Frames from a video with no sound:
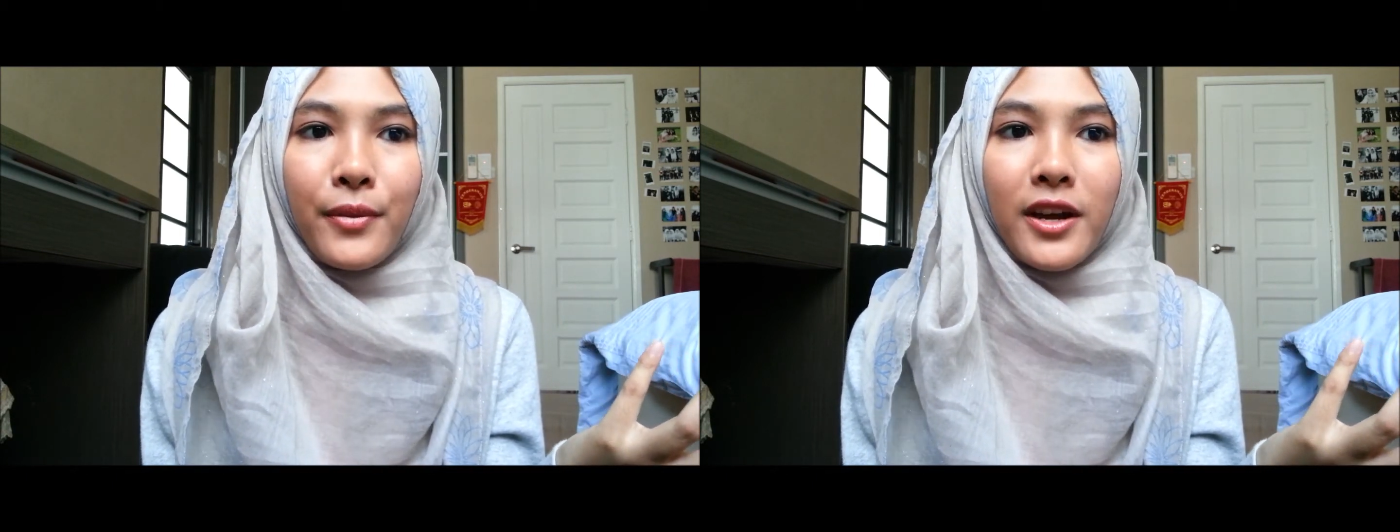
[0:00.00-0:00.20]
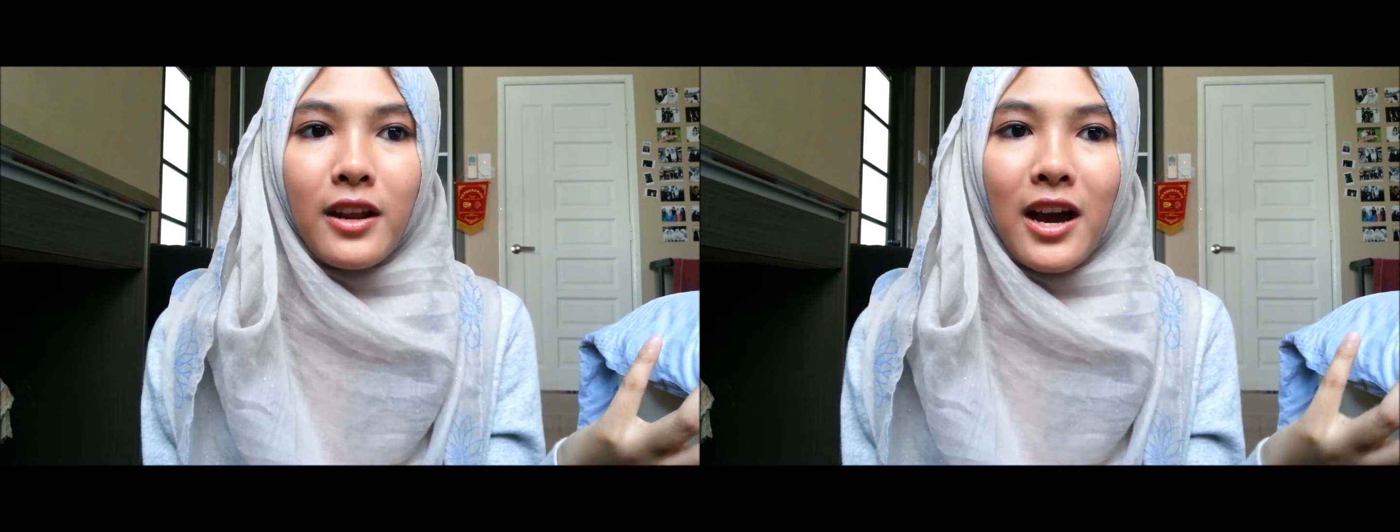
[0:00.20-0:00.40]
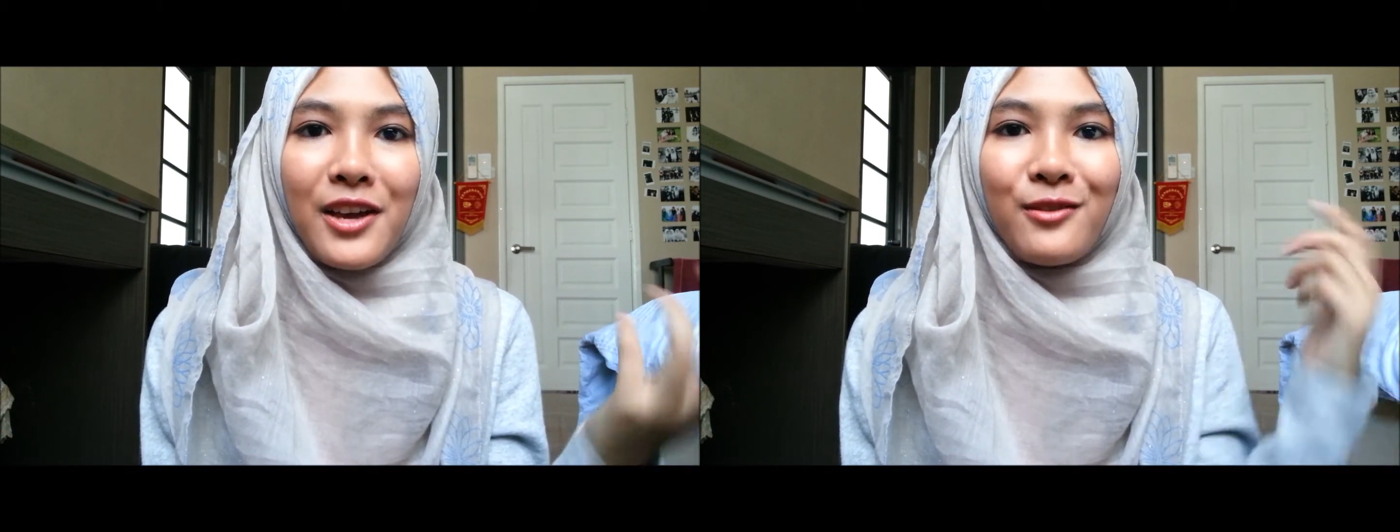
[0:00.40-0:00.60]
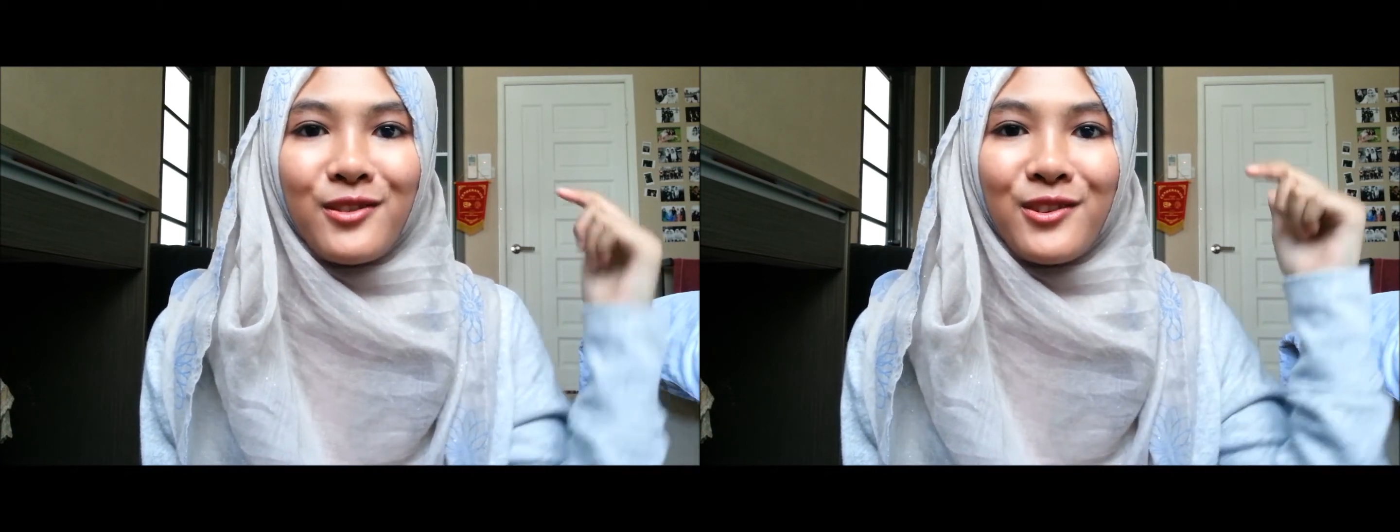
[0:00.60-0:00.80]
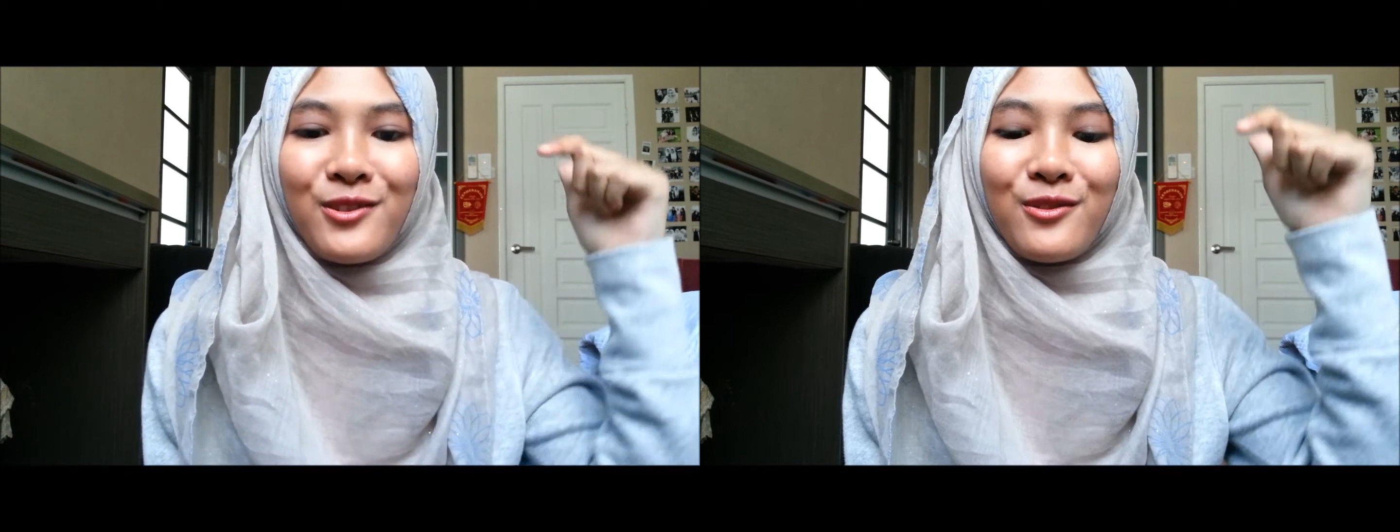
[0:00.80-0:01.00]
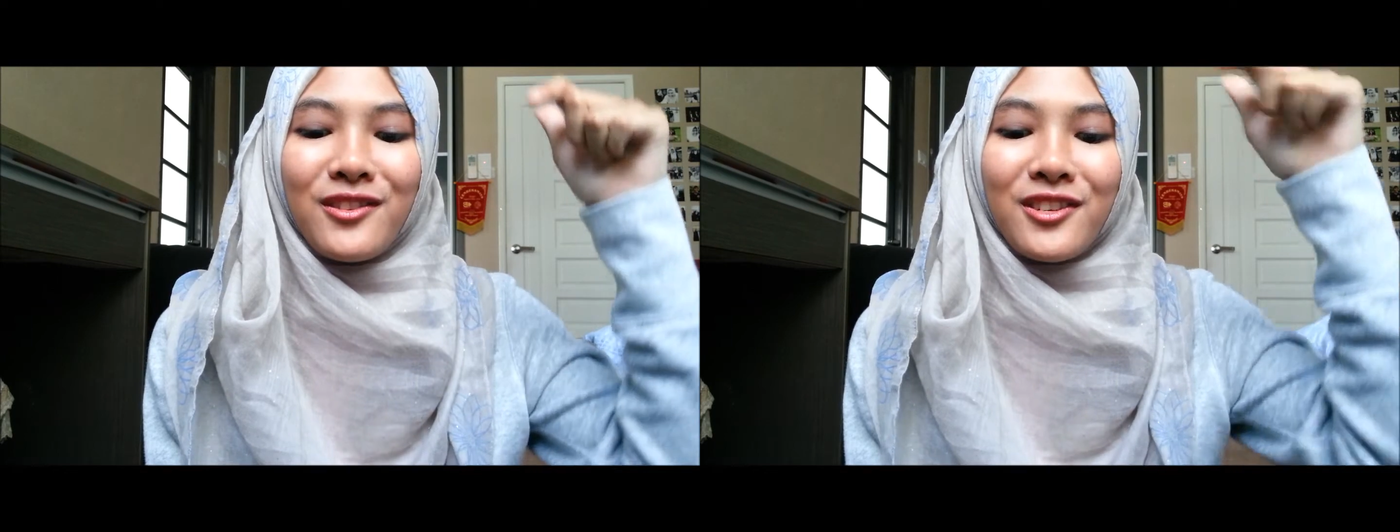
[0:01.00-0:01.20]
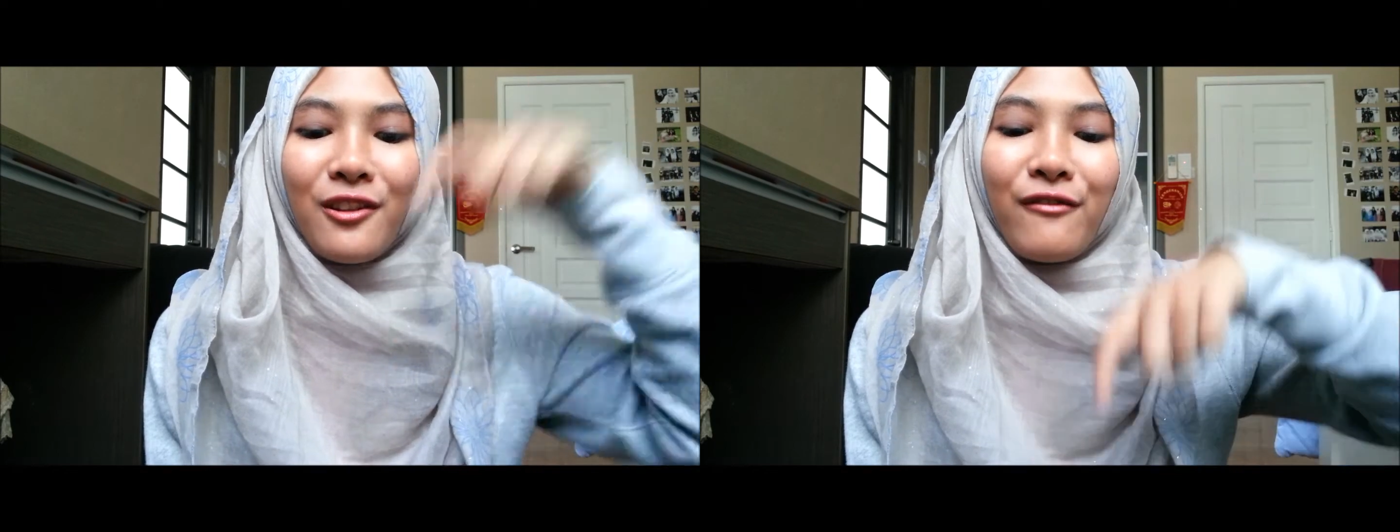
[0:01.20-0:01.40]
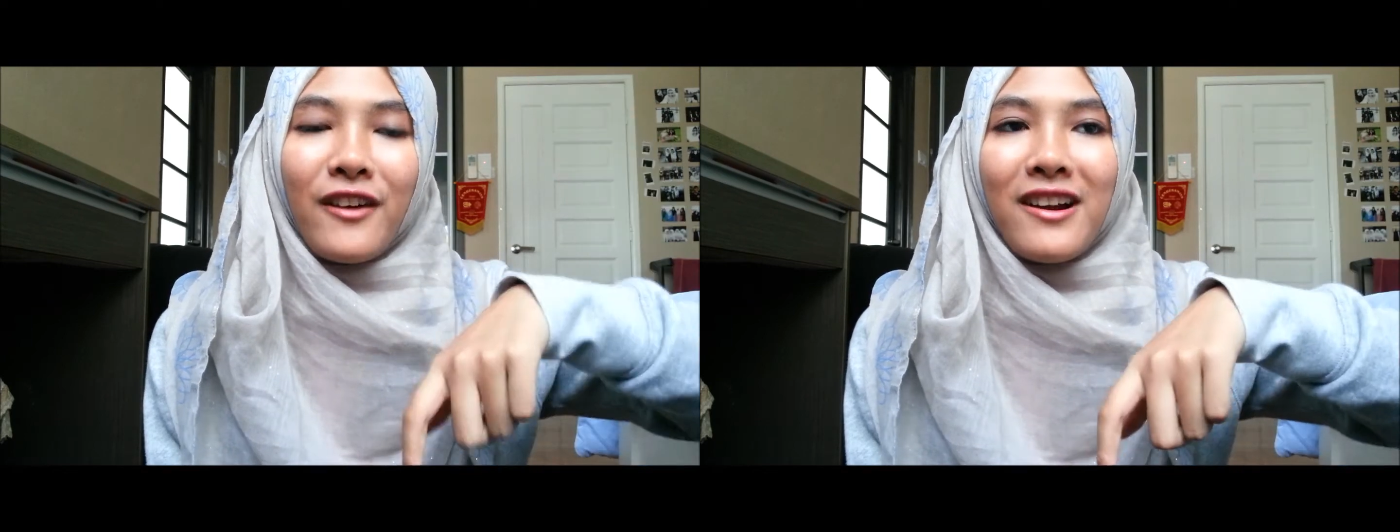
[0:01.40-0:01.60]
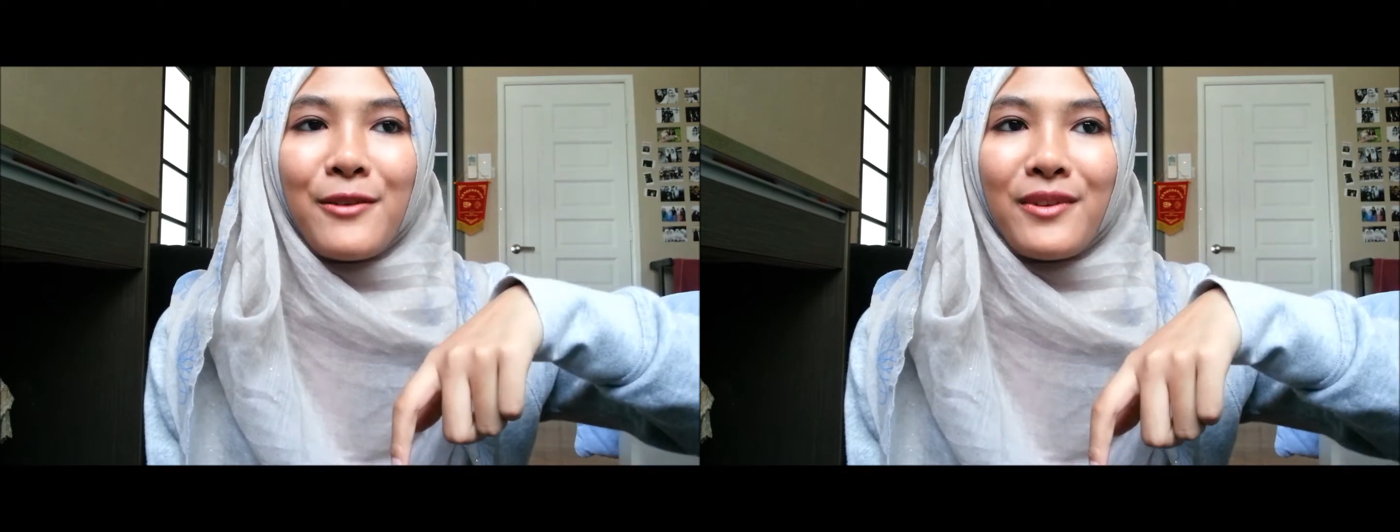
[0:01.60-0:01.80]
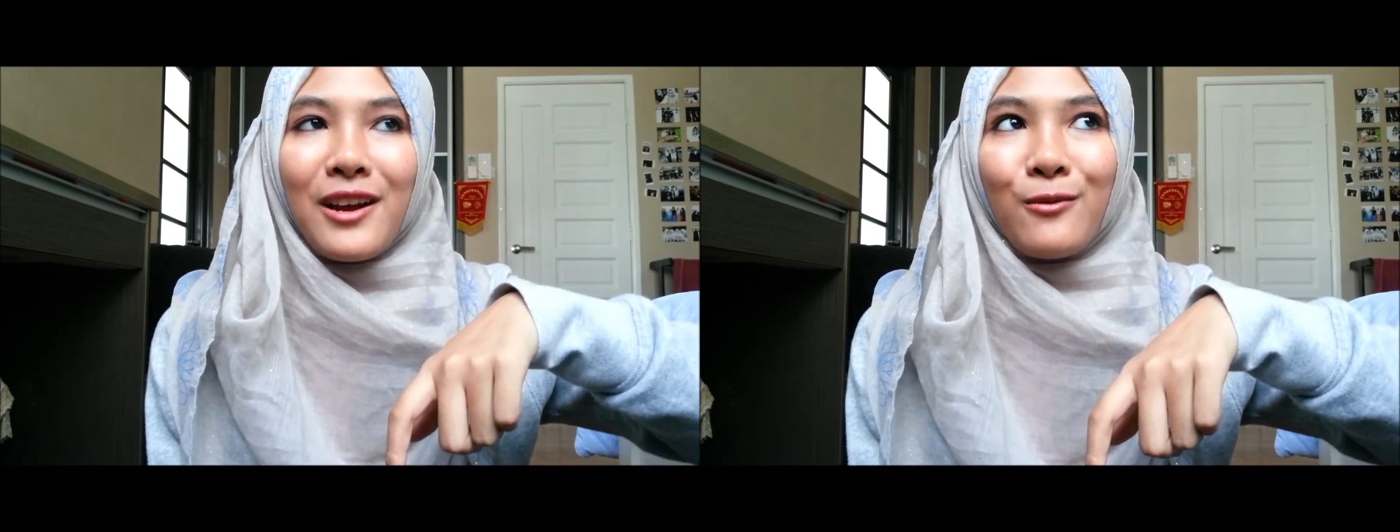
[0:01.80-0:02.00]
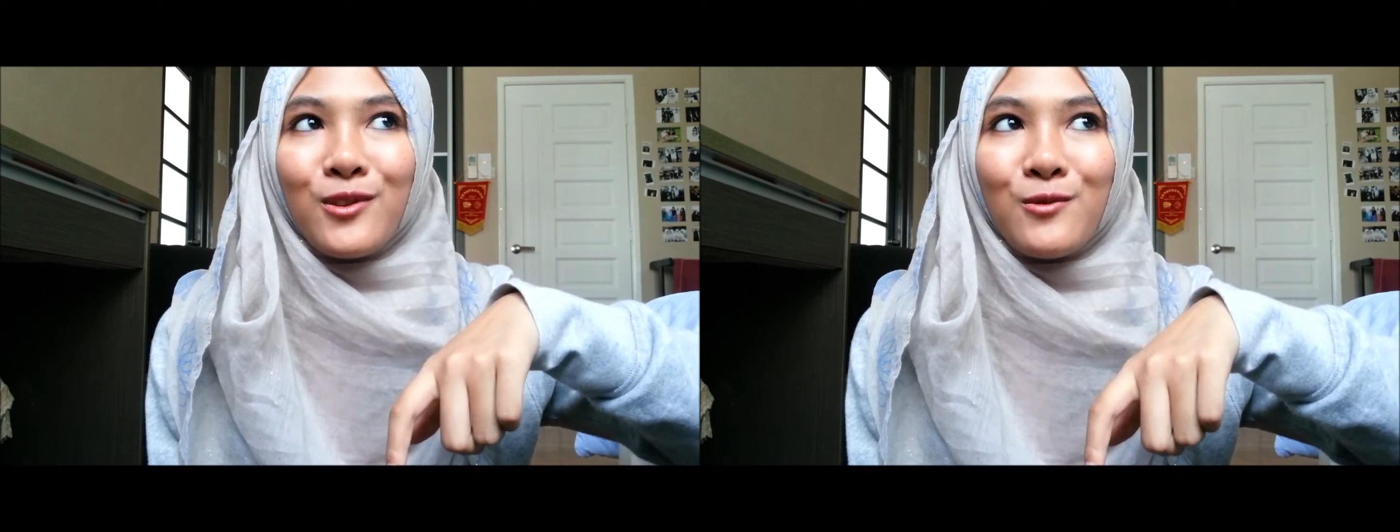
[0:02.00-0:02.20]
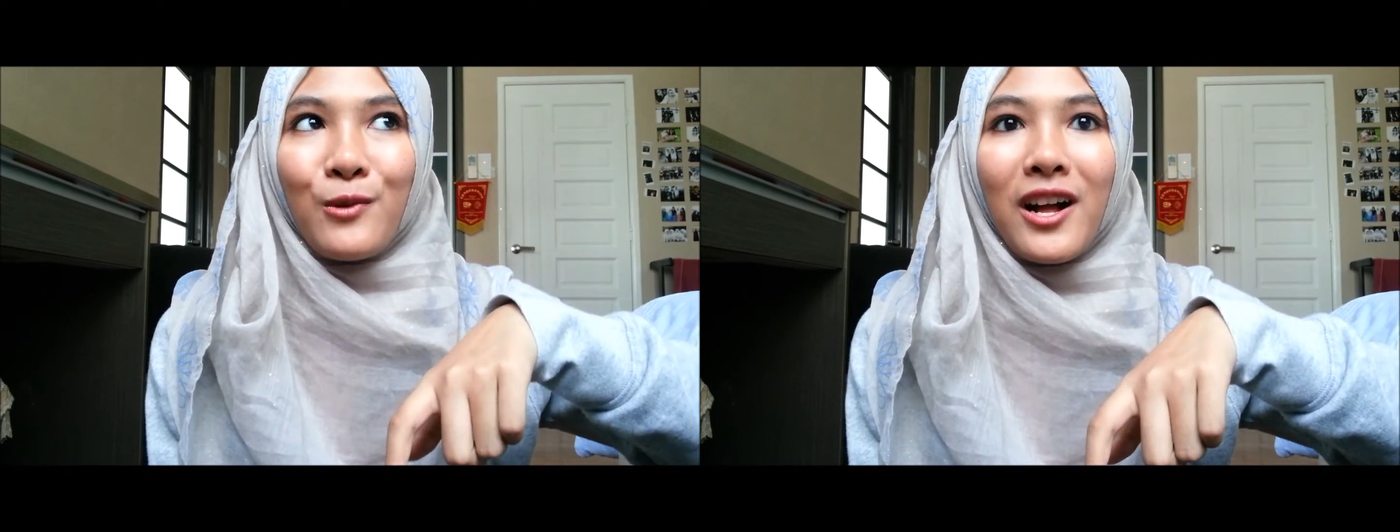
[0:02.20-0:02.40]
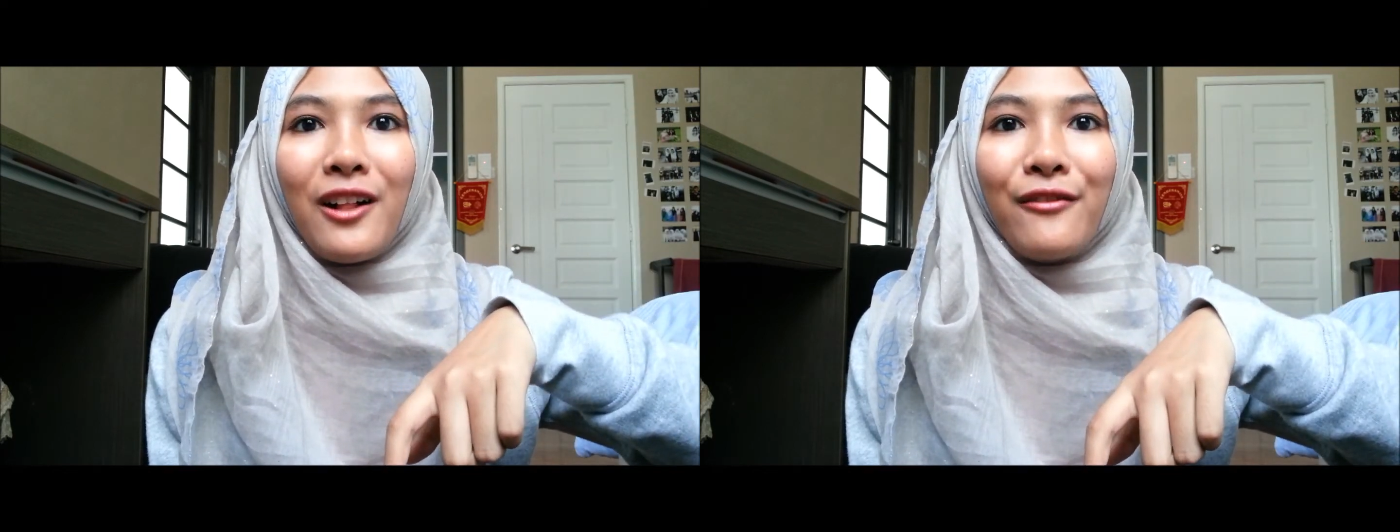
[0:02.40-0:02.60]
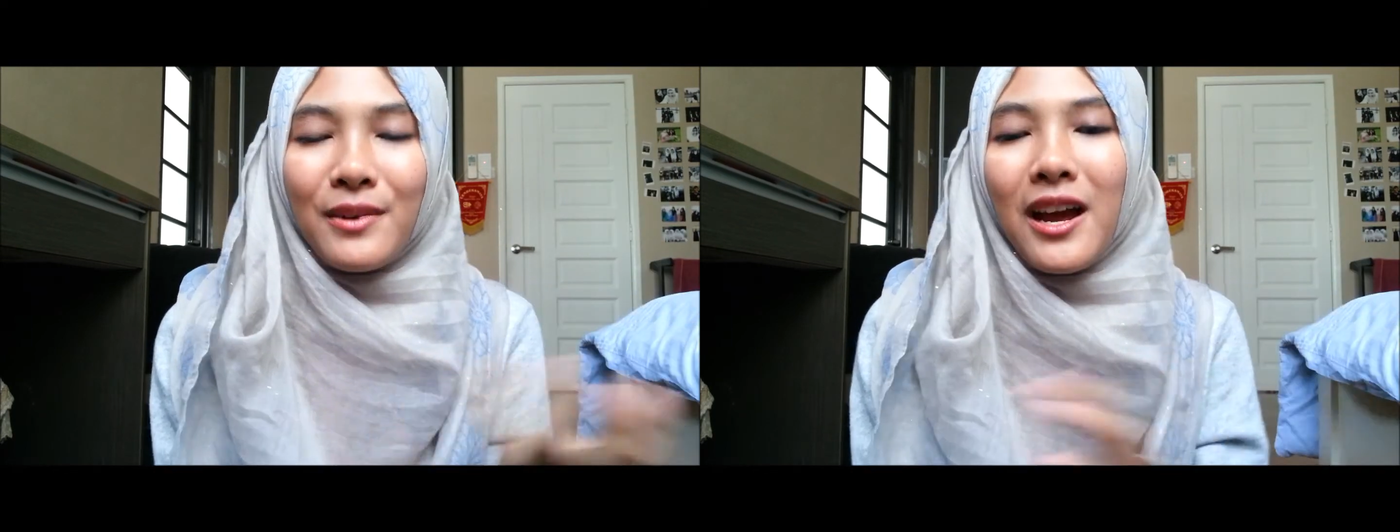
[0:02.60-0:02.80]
But I used to use Shelfari when I was 12,